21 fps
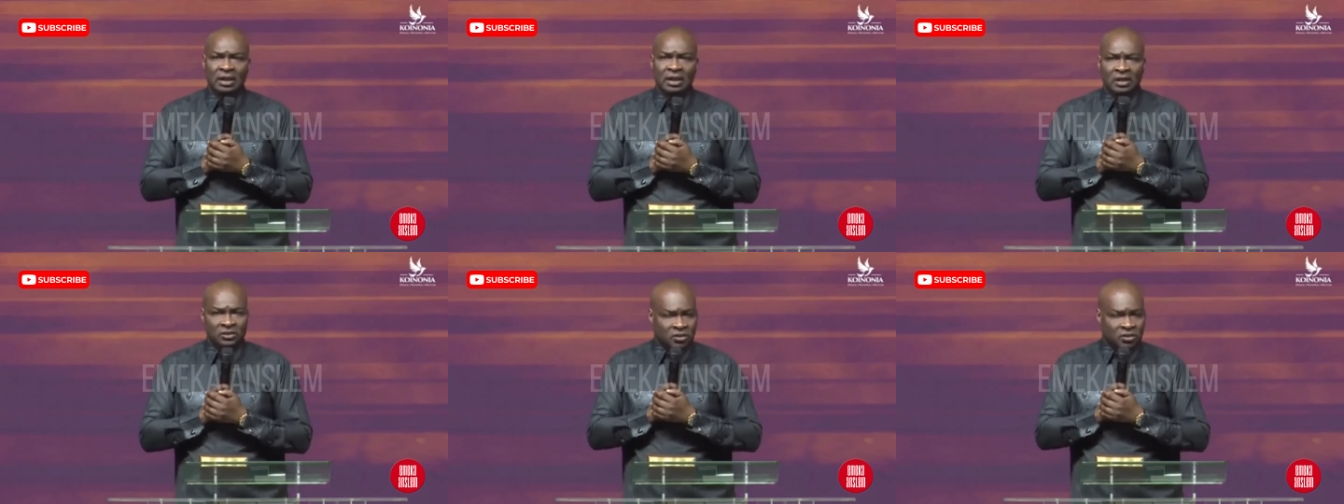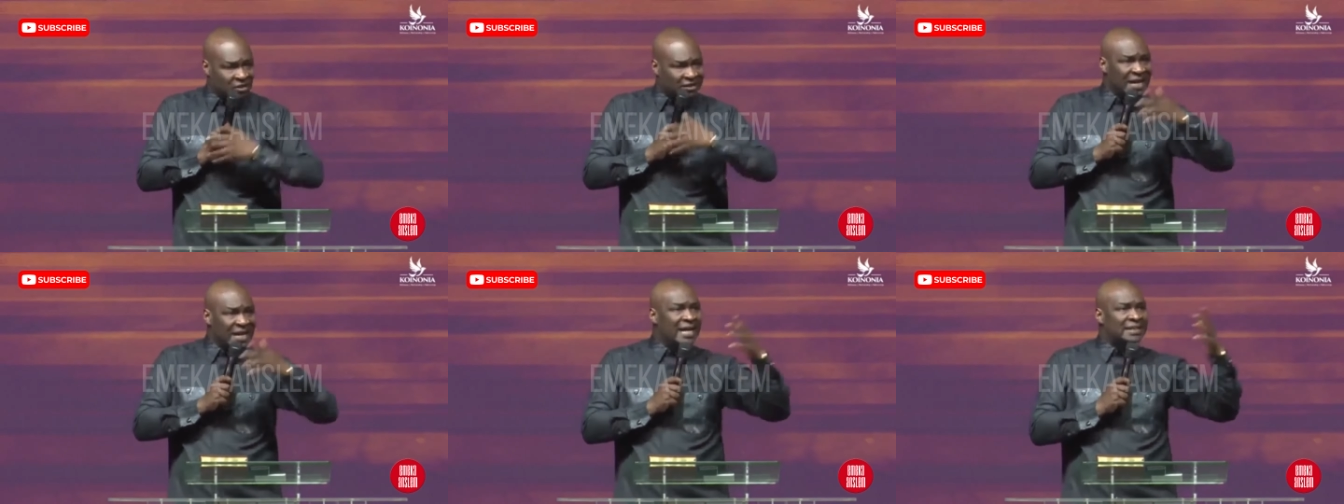
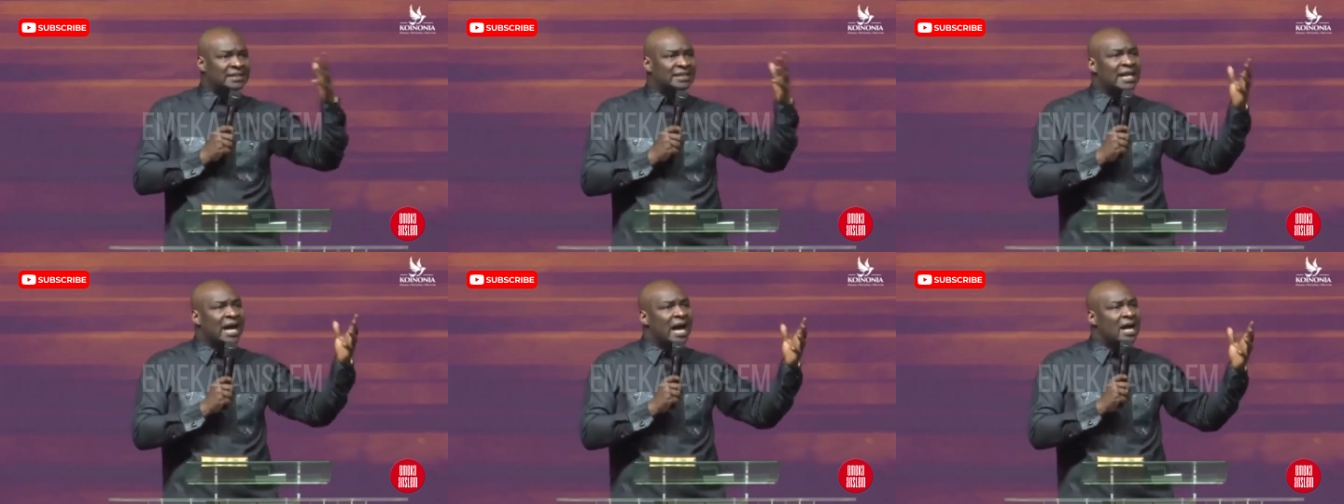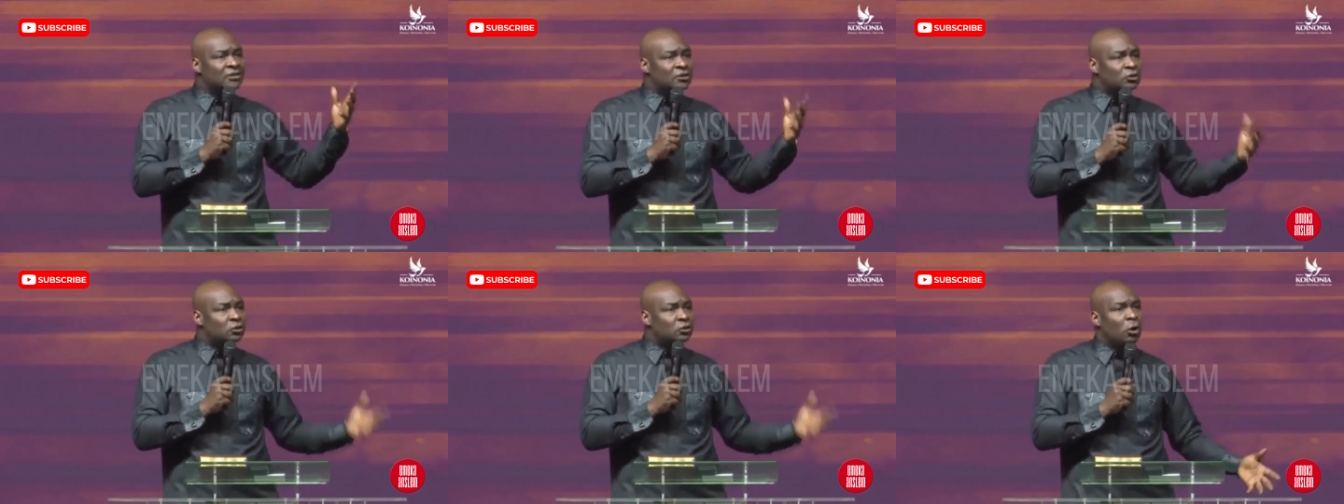Society
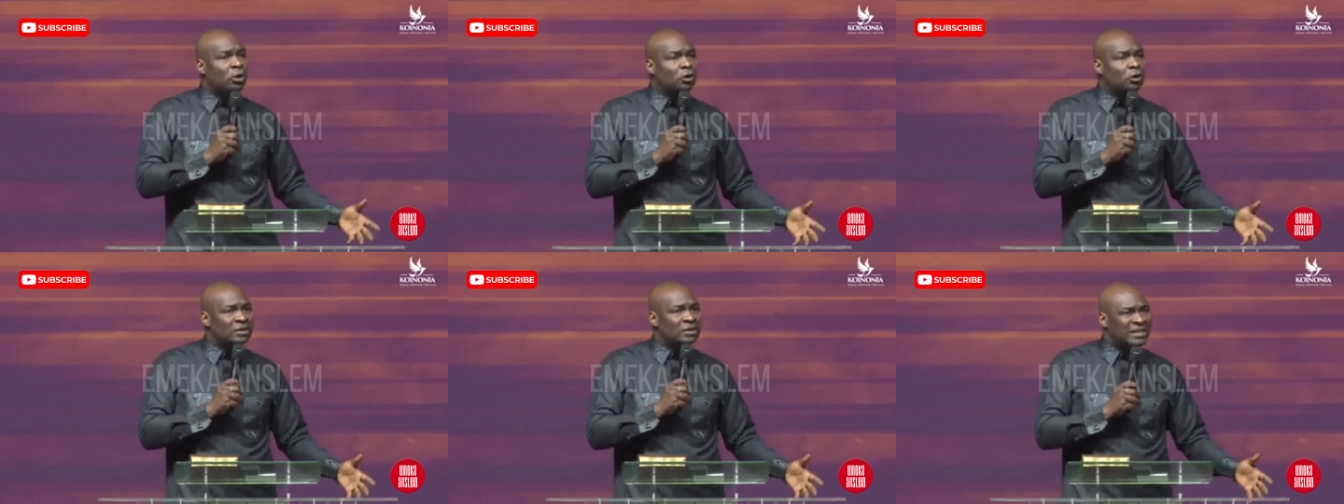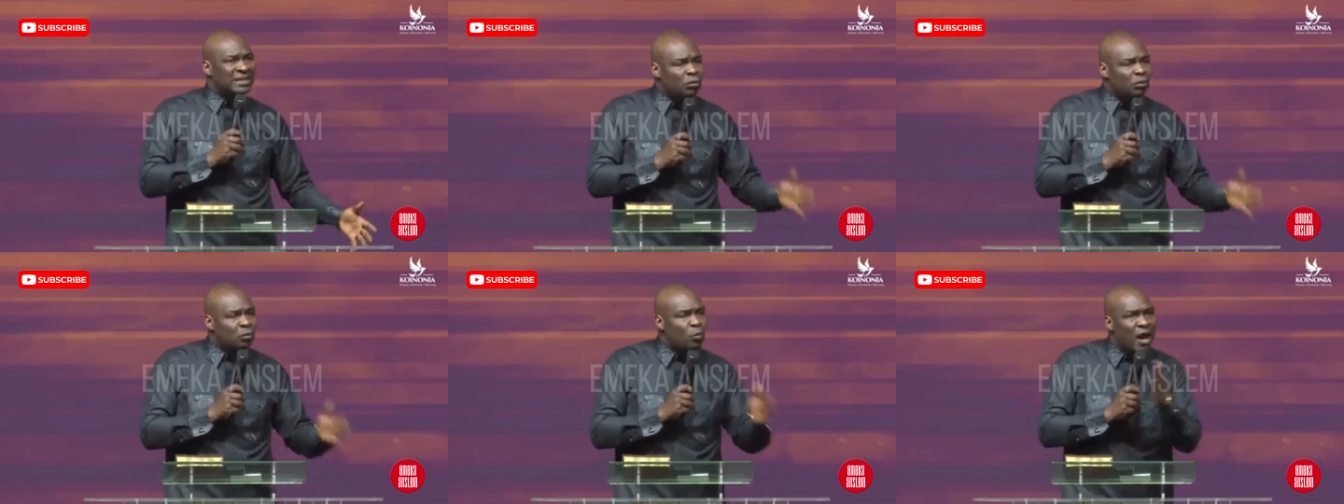has told us
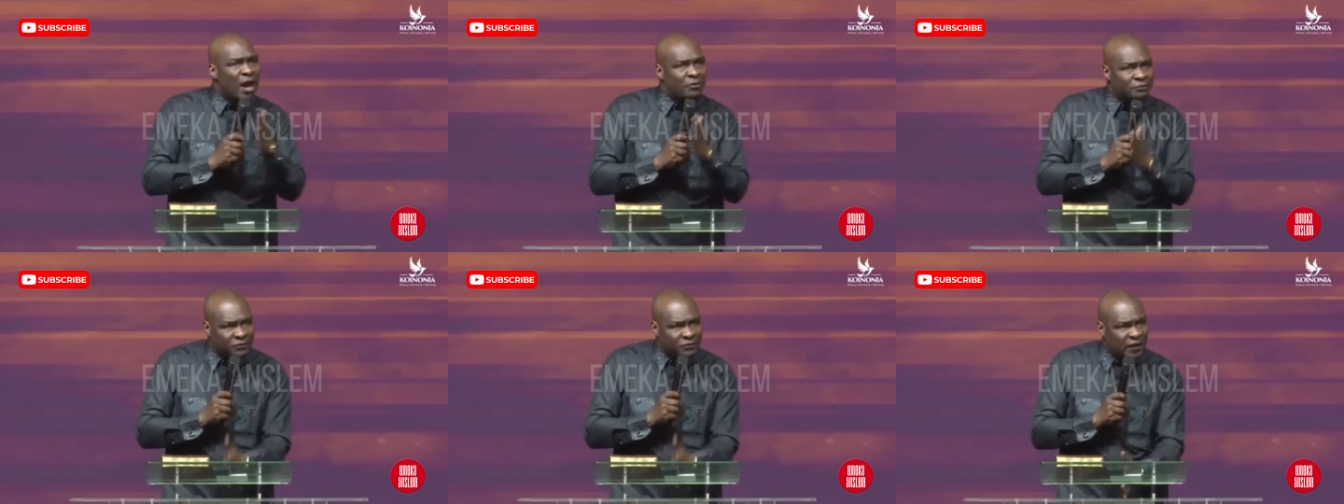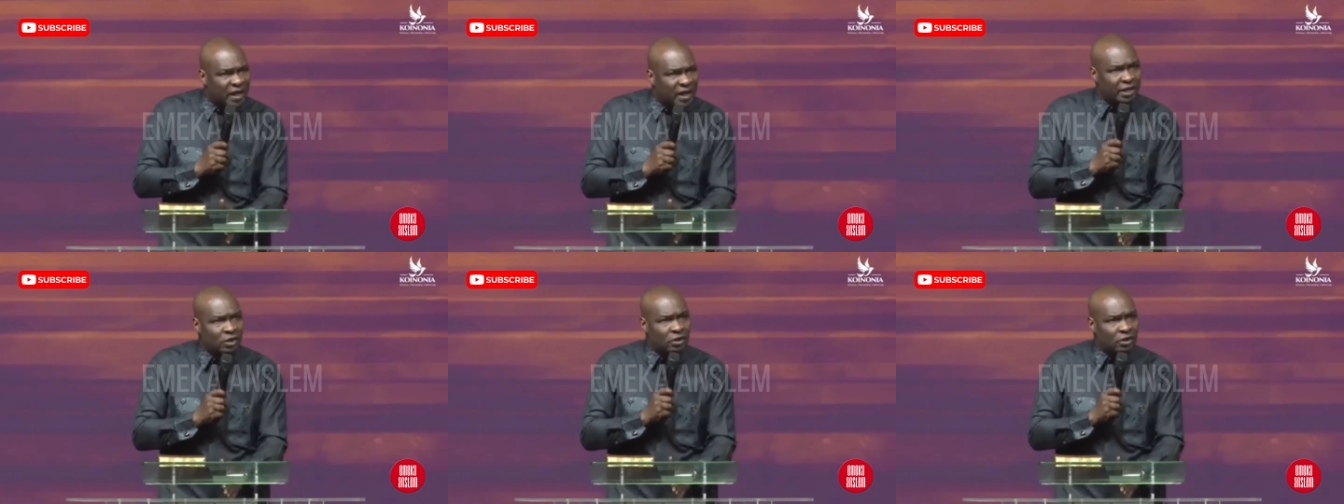that we are
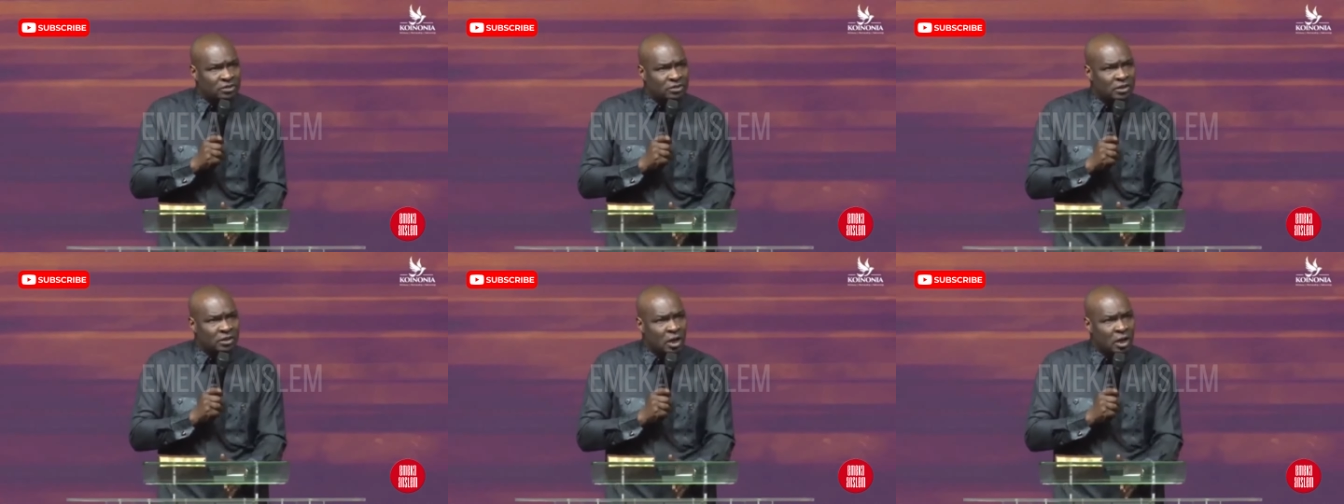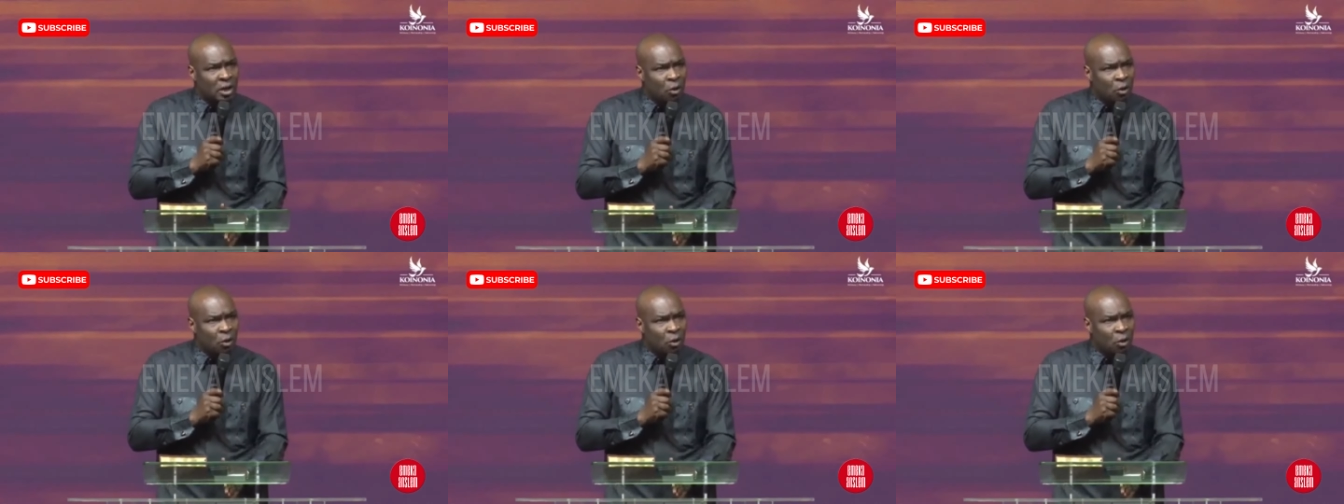failures